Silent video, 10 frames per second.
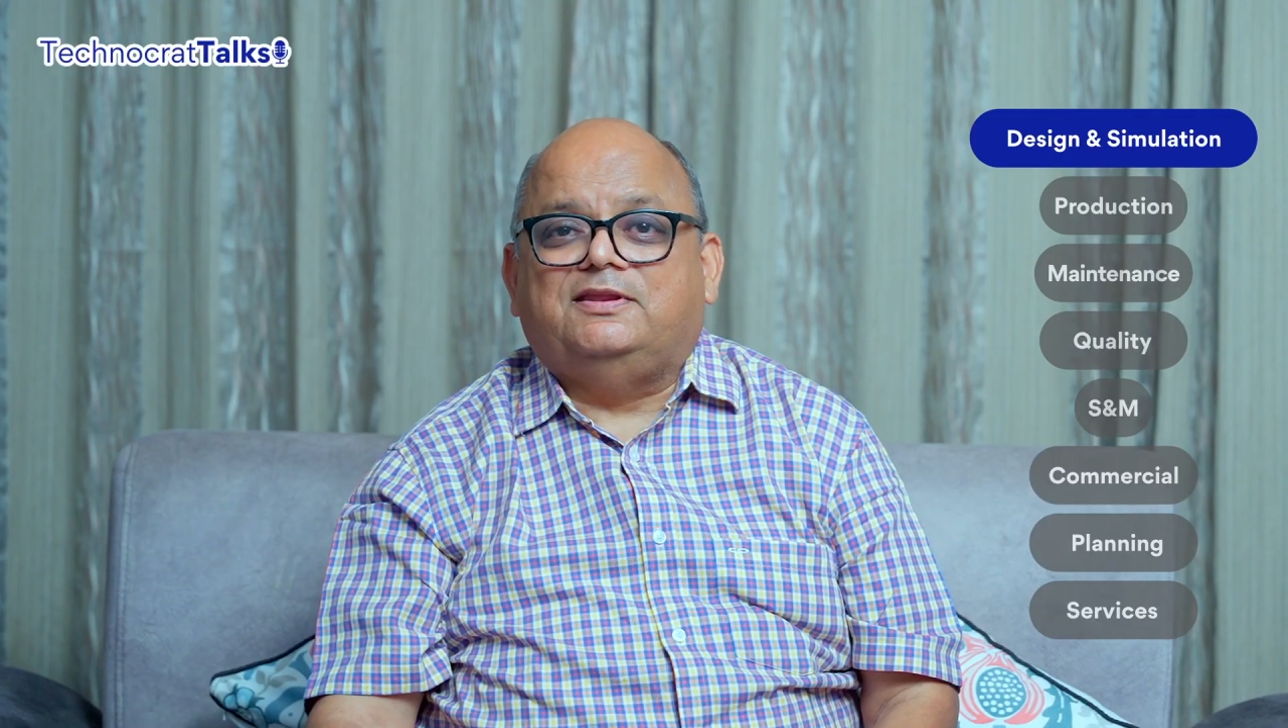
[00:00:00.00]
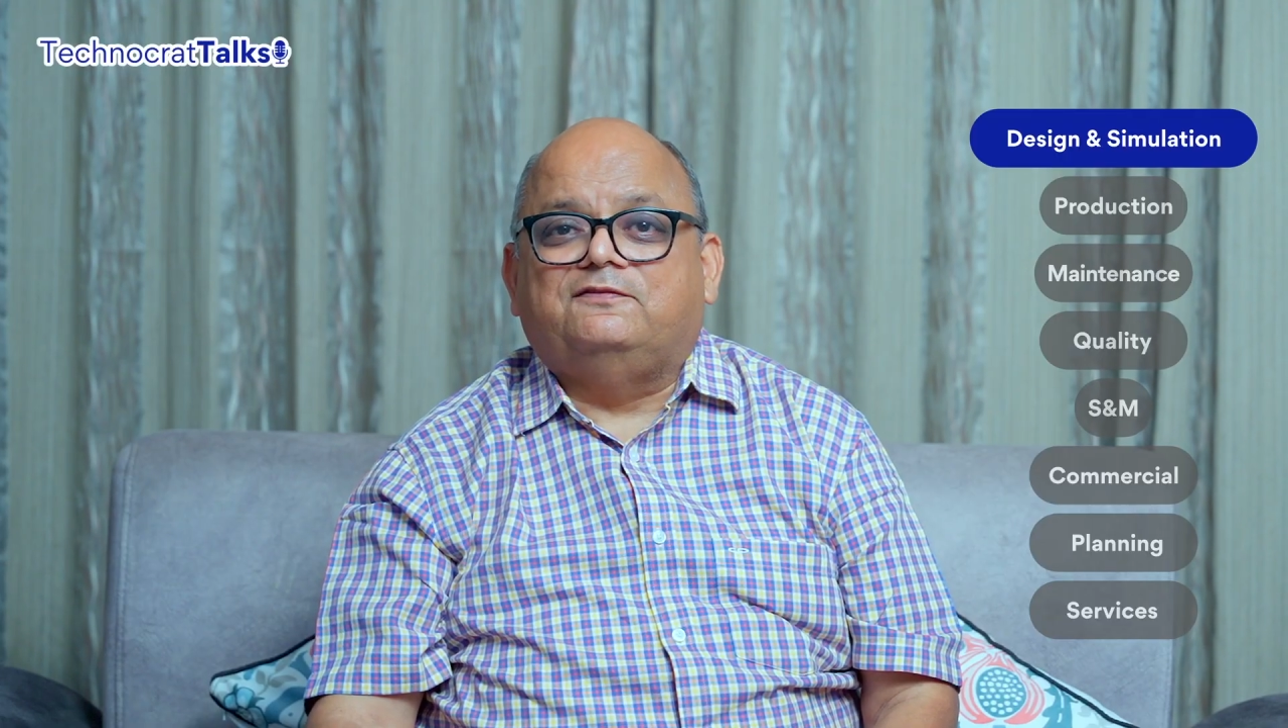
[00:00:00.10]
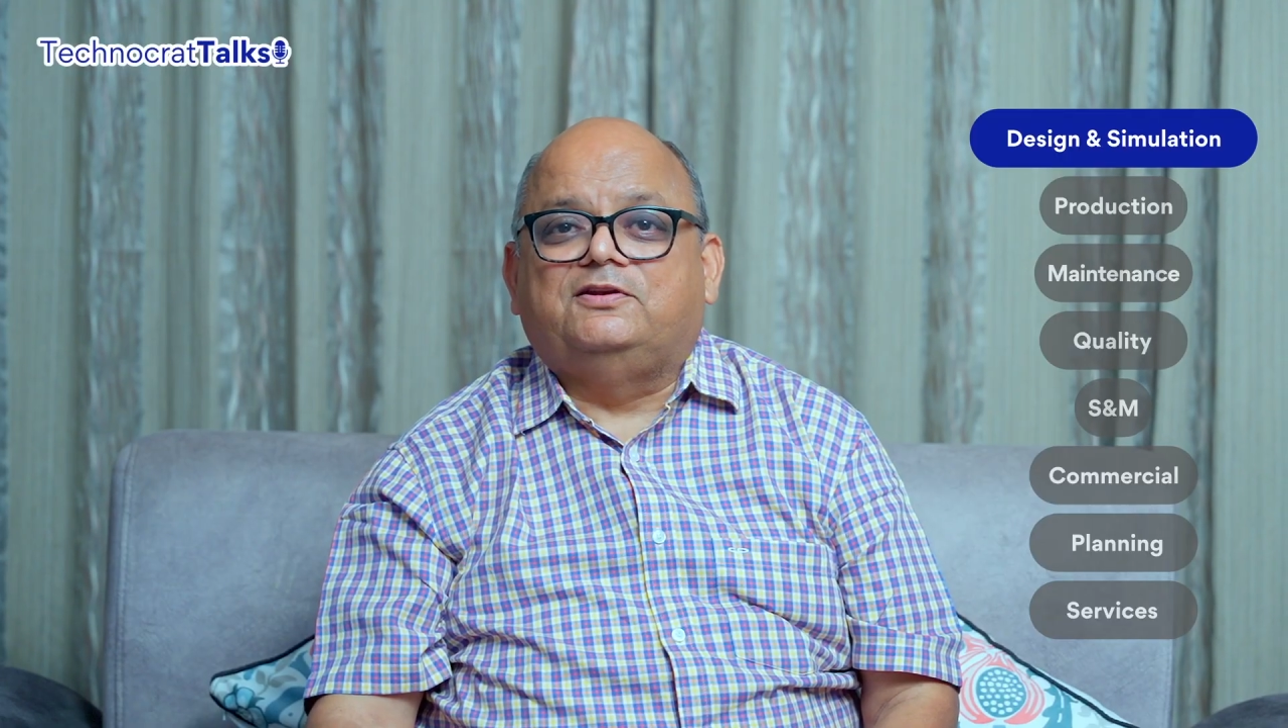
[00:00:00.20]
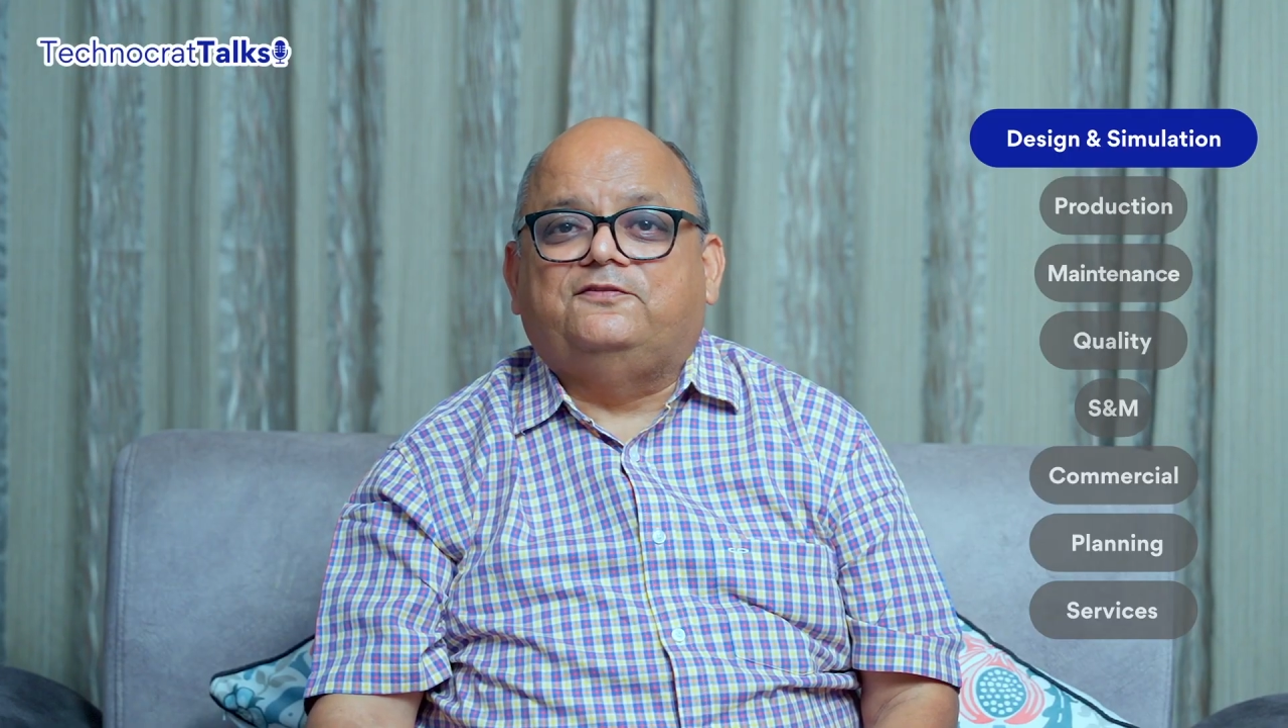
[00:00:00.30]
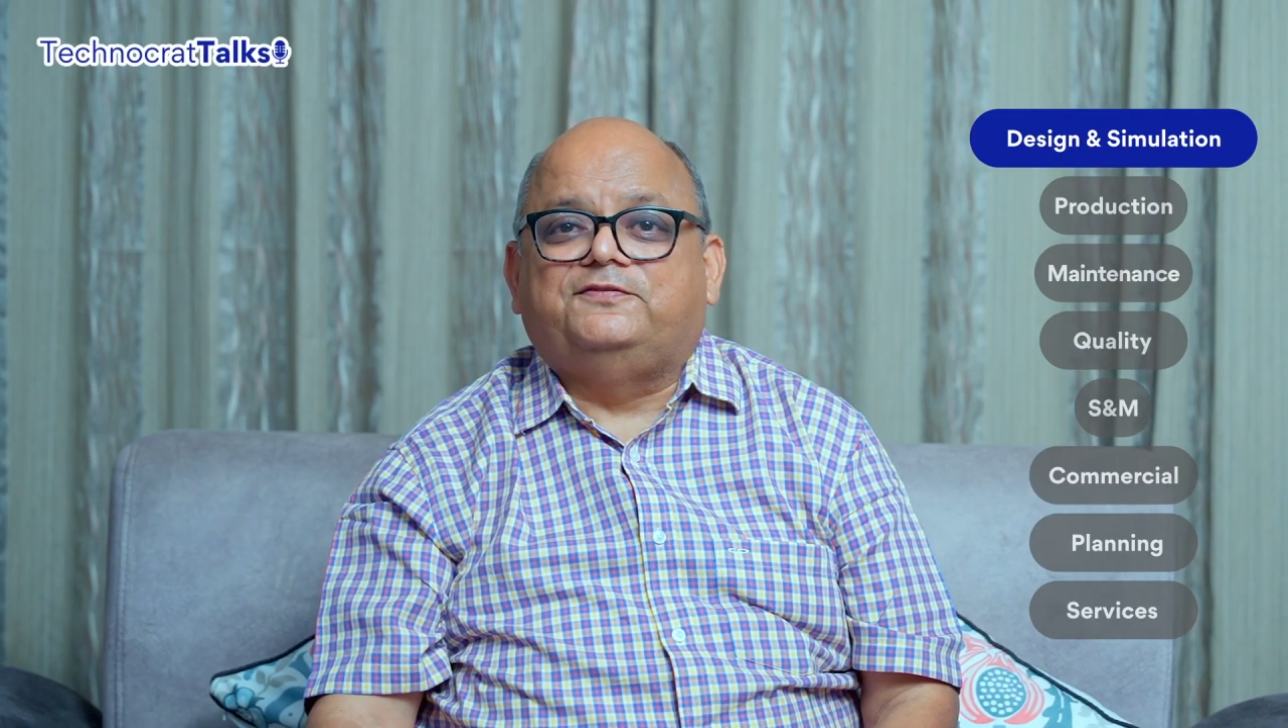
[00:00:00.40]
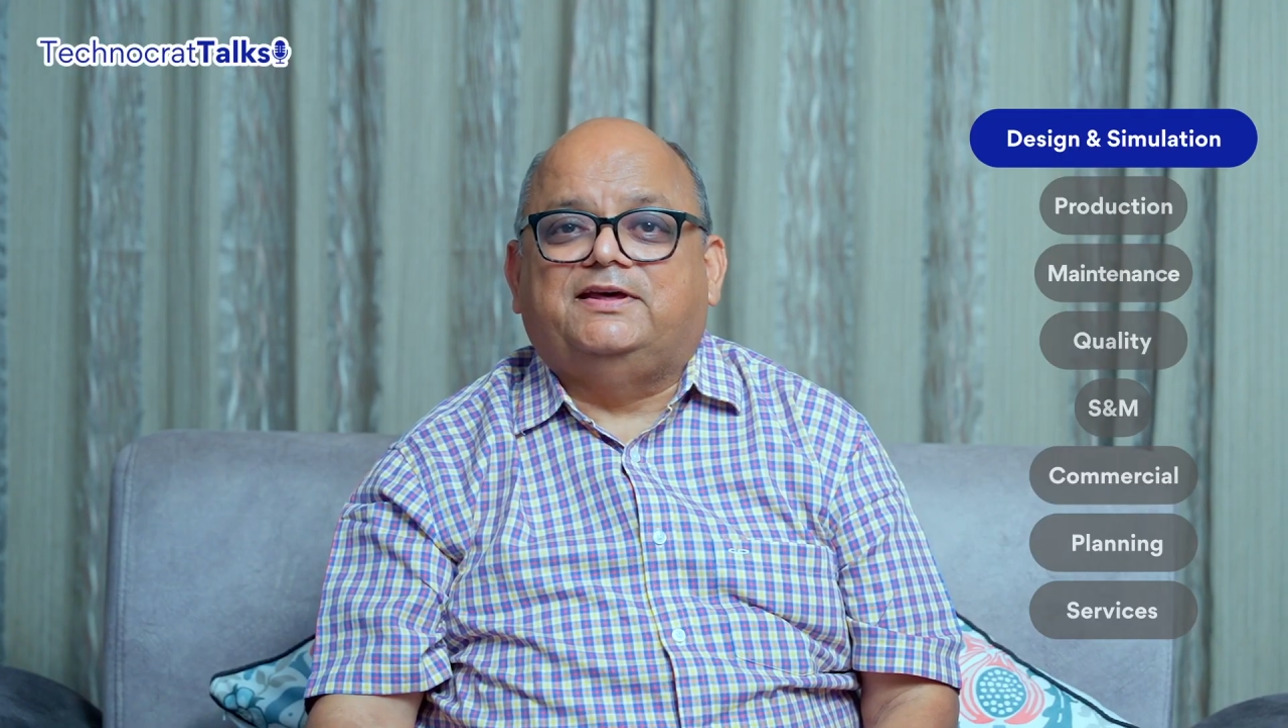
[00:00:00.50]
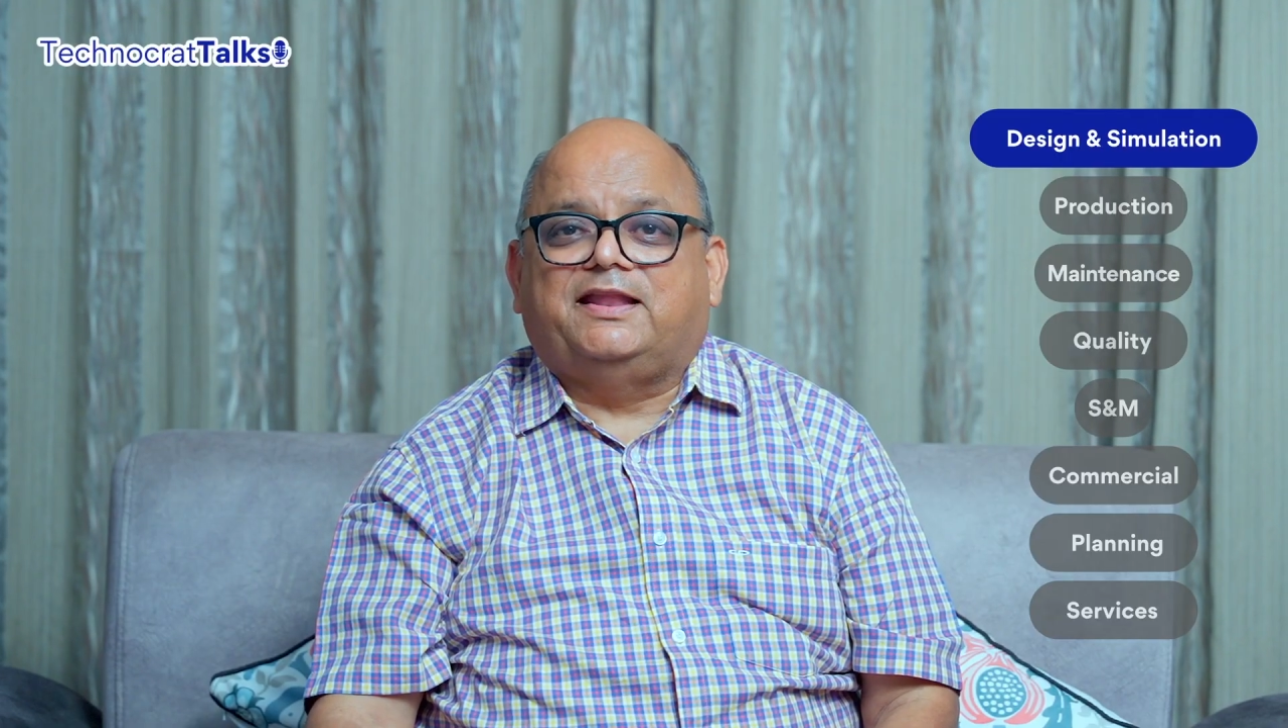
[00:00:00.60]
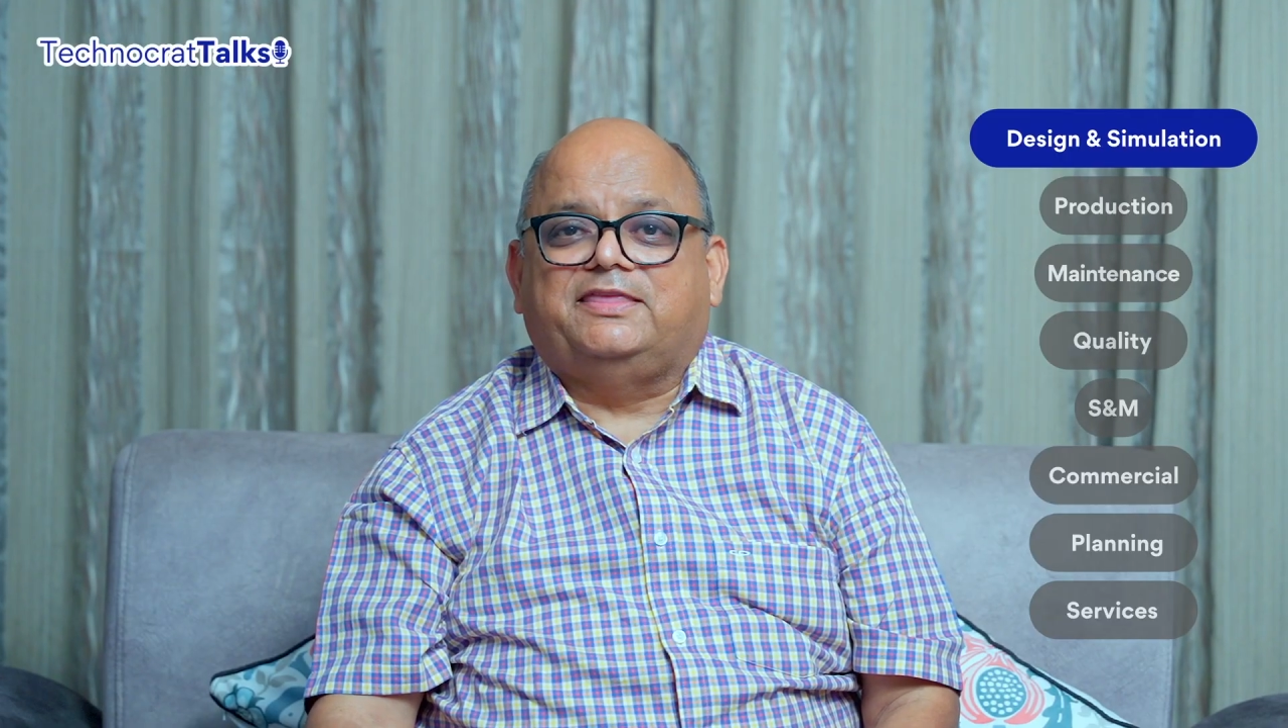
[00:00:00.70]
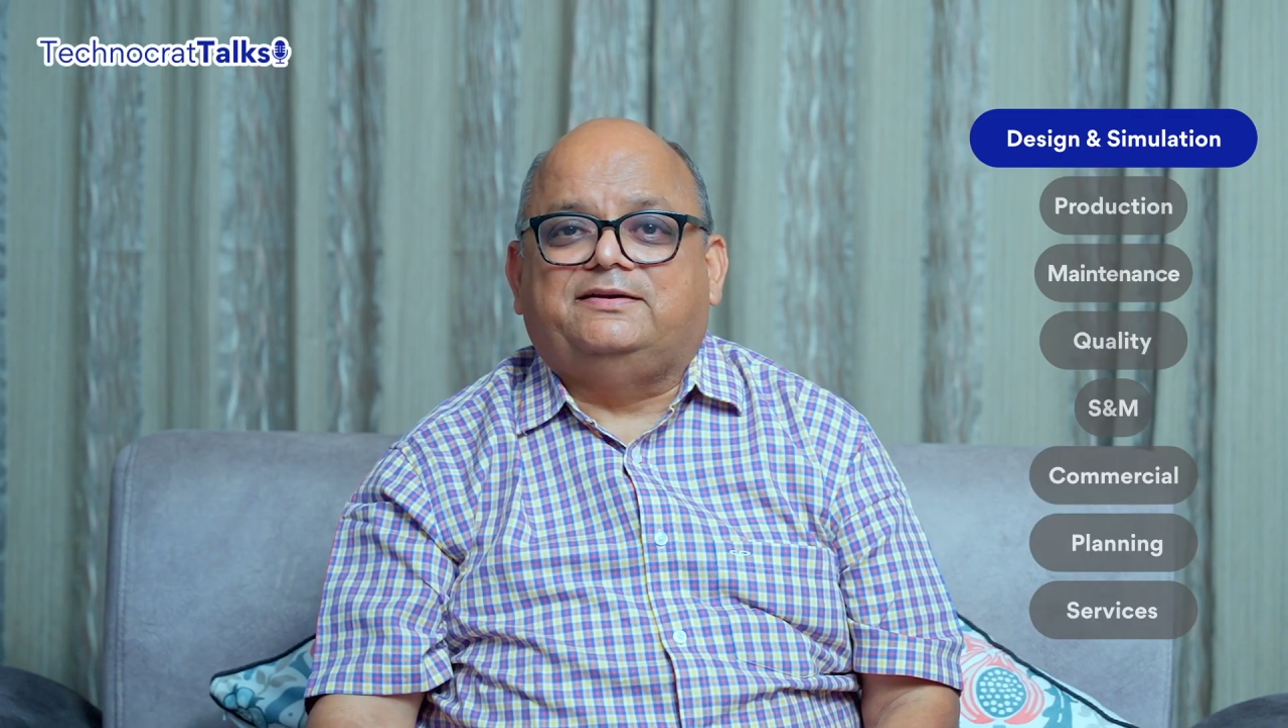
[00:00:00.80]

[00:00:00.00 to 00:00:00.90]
even if they are